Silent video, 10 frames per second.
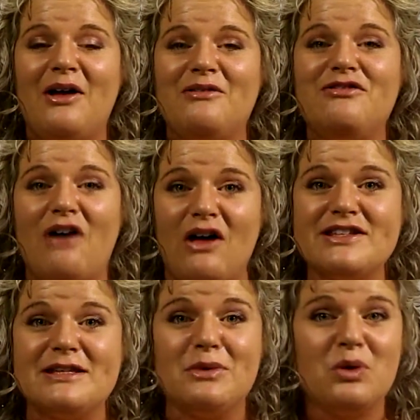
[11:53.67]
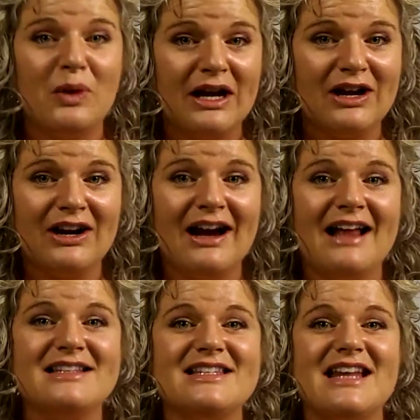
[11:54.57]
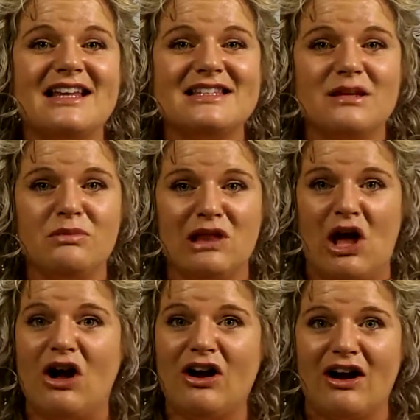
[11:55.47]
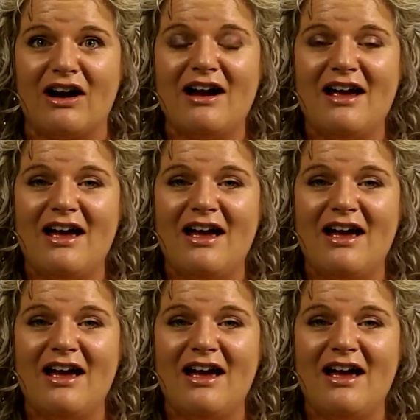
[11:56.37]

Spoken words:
fall asleep quicker and stay asleep longer